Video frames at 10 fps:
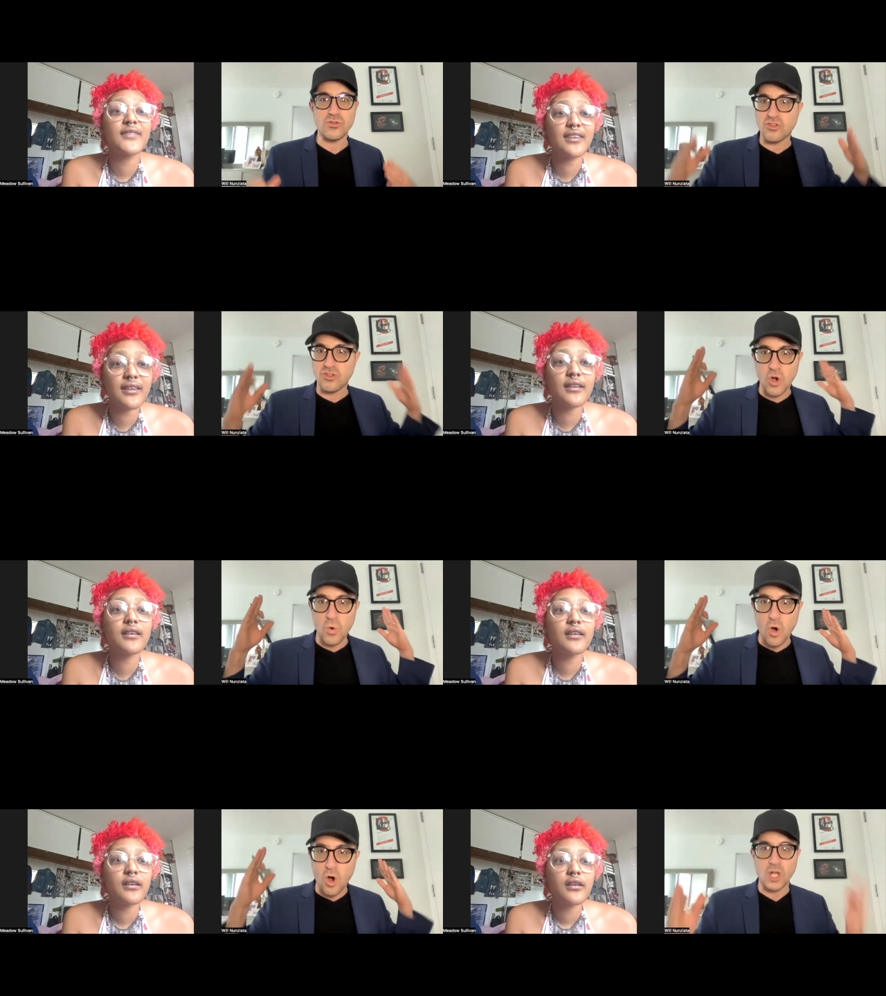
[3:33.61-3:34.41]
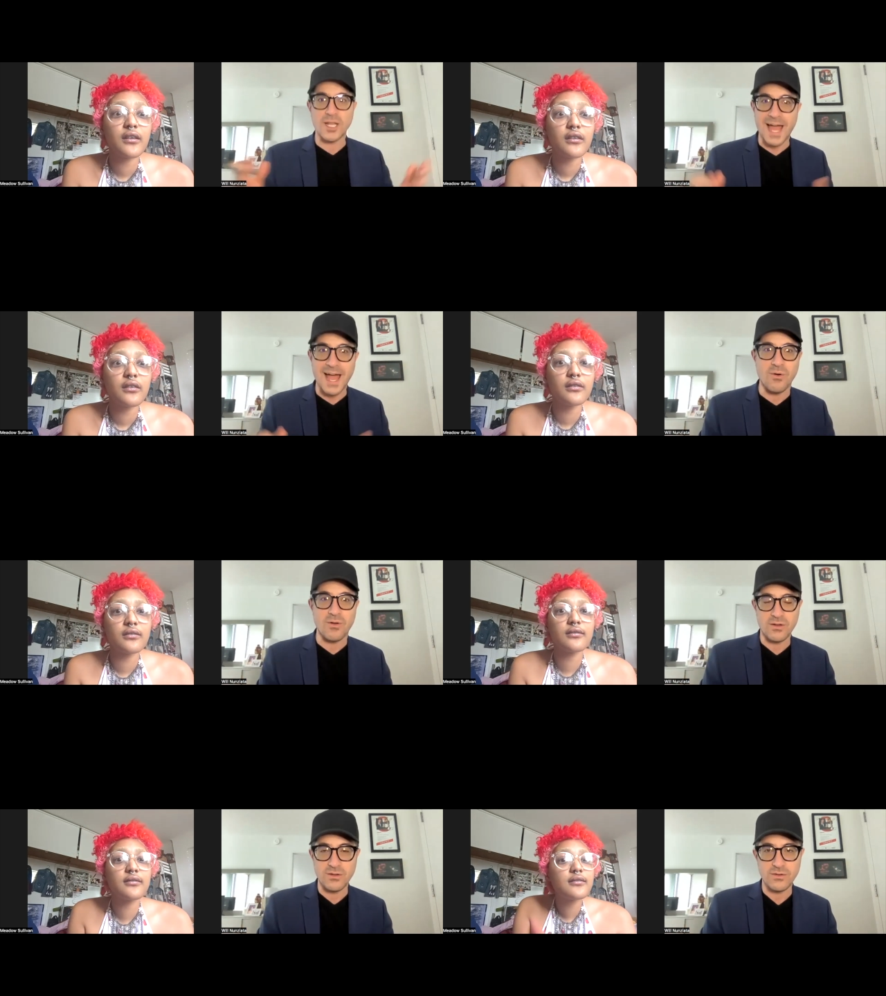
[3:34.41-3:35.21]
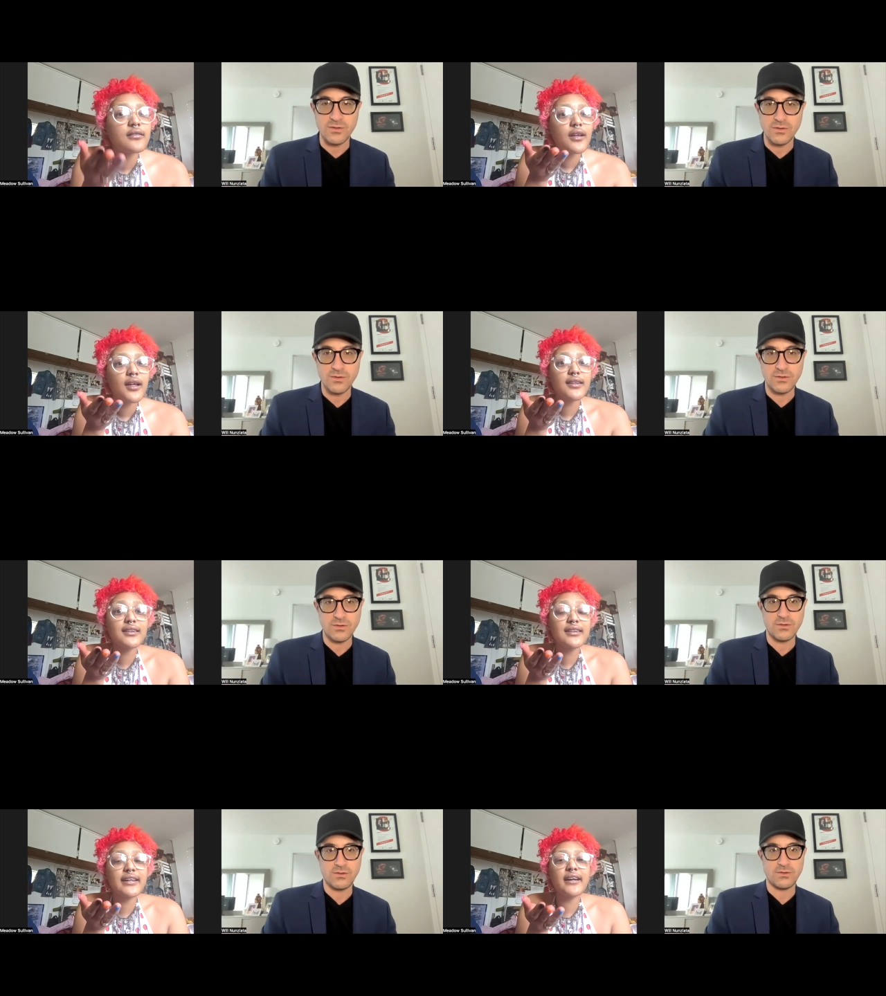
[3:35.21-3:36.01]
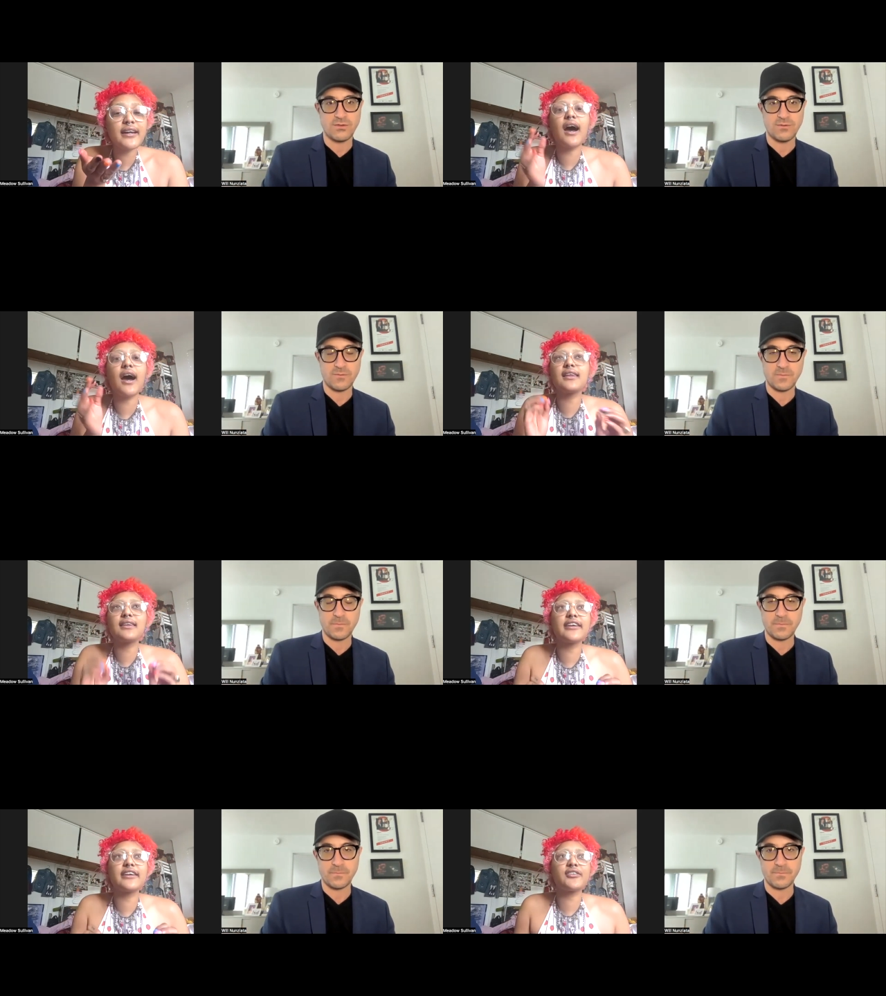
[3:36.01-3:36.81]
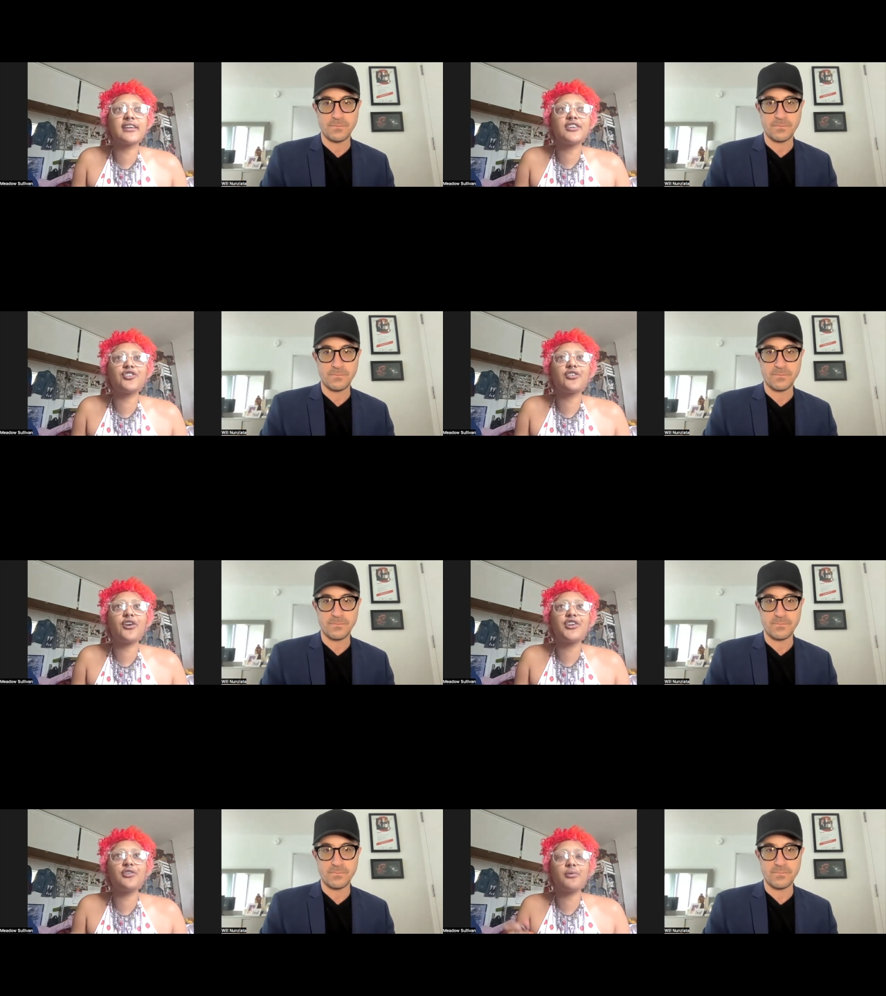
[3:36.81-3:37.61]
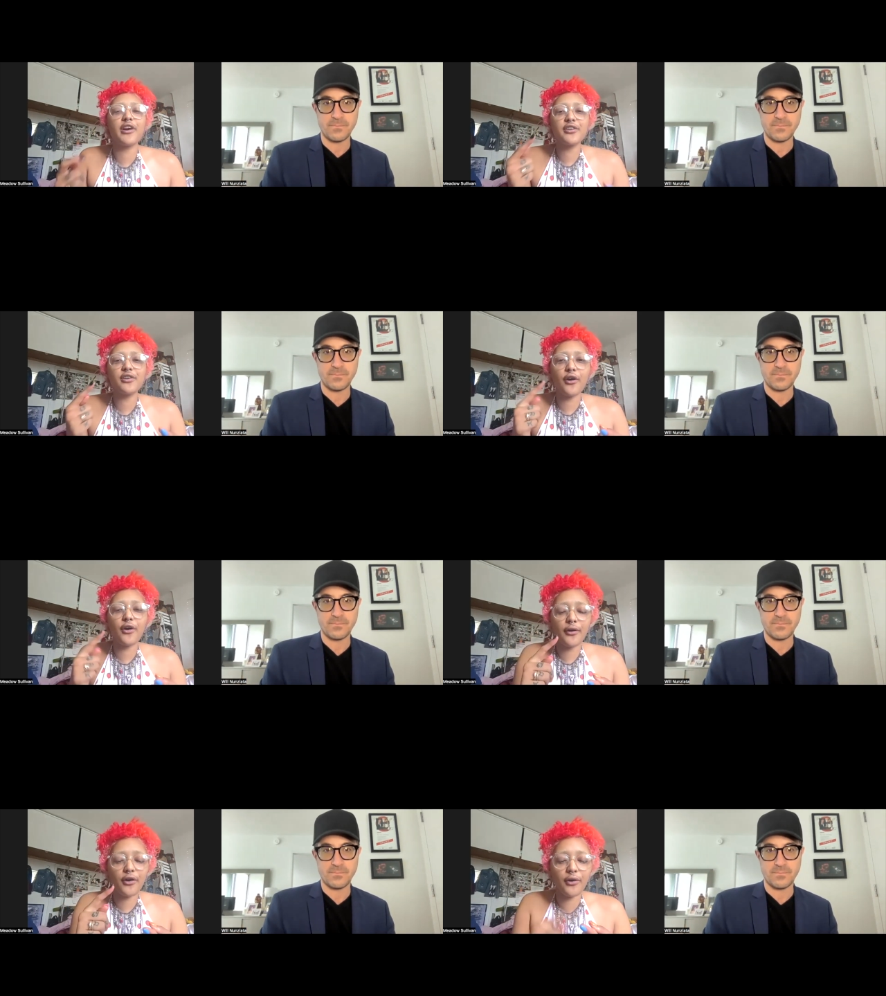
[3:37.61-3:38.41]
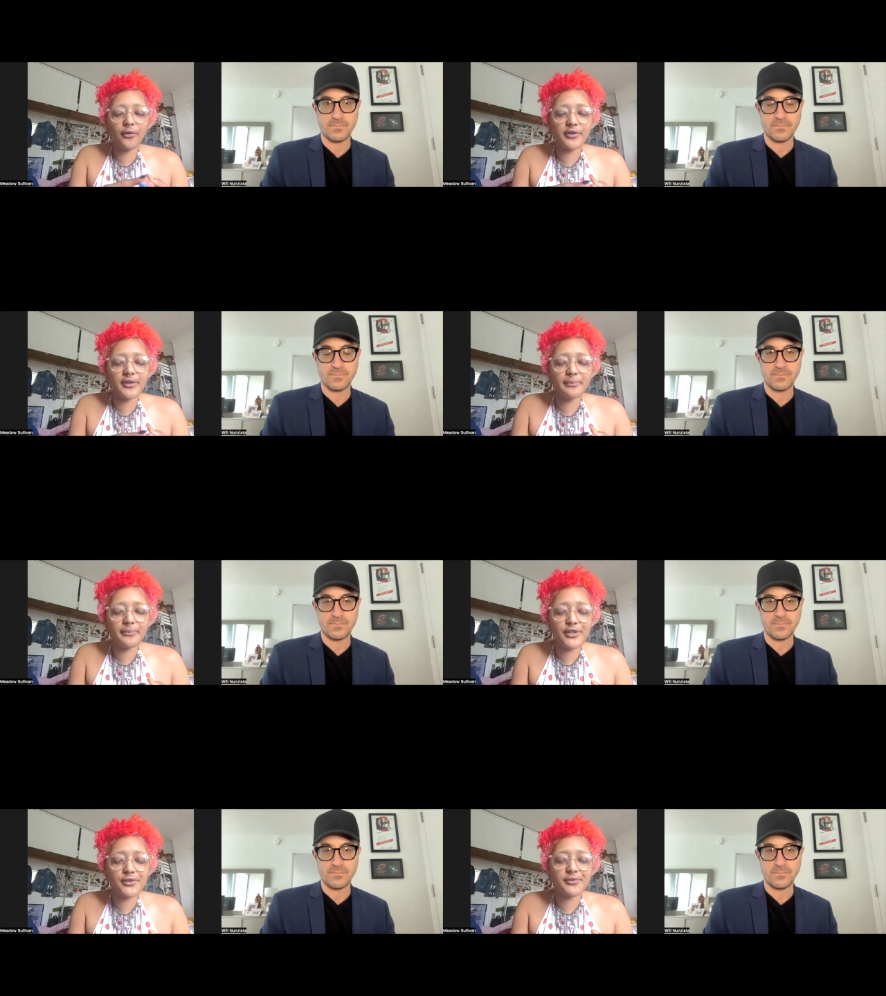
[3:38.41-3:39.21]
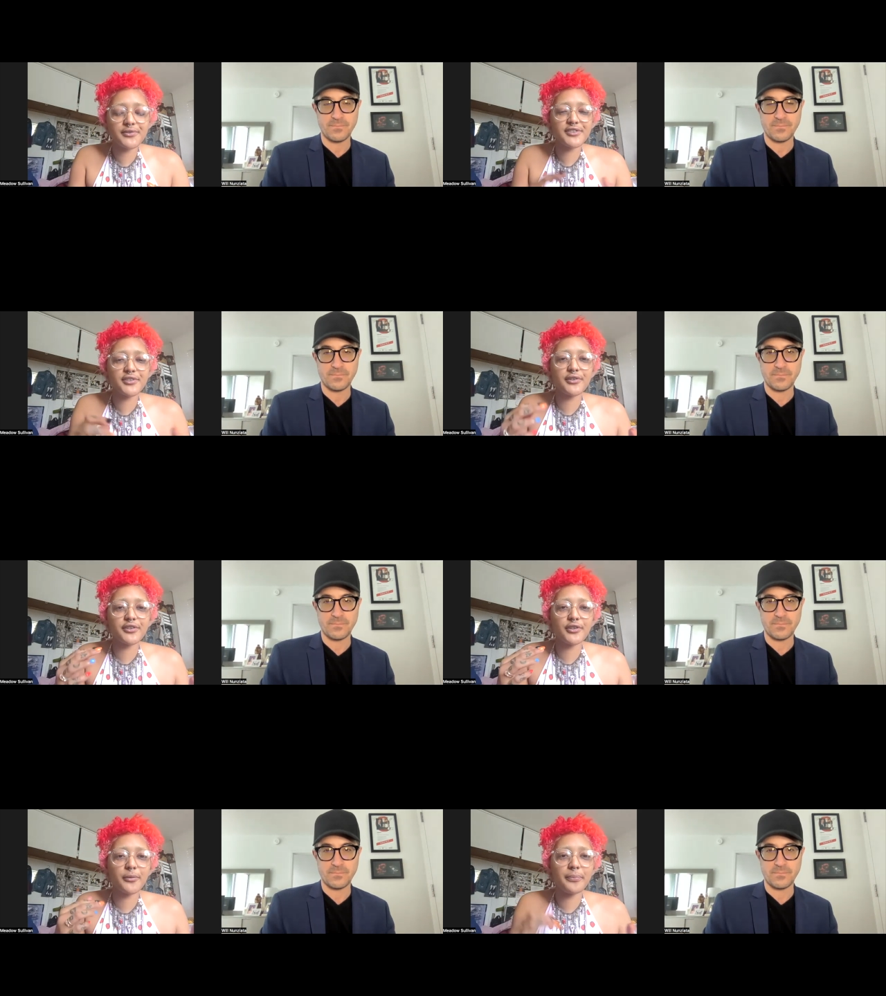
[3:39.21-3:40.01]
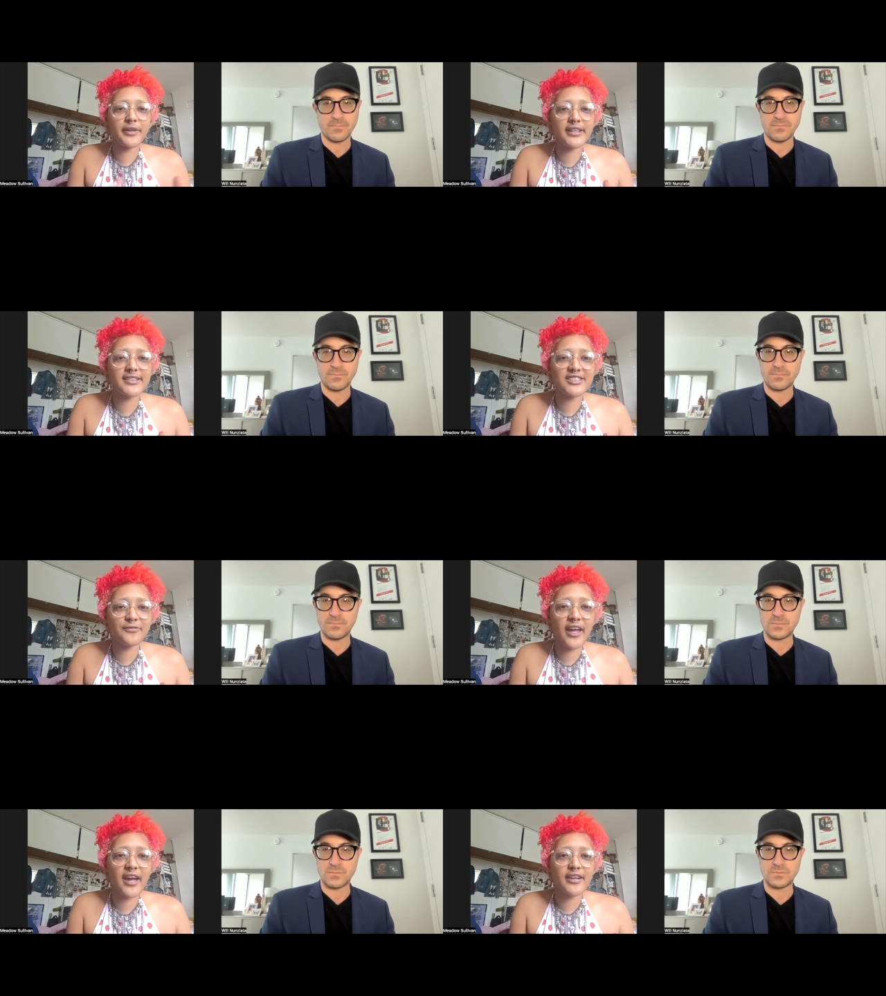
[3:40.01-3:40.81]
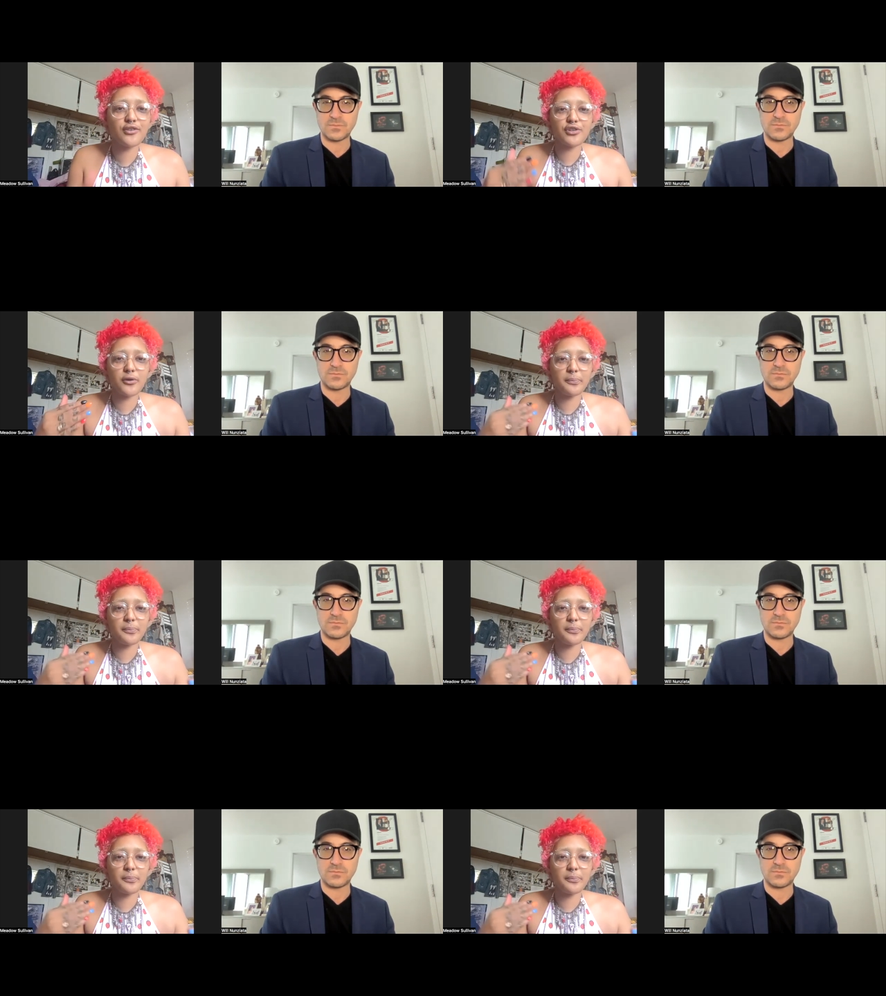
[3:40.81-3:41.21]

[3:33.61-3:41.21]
Speaker 1: just go all out.
Speaker 2: Lit- literally, you you are your own muse. You're your biggest fan. You're your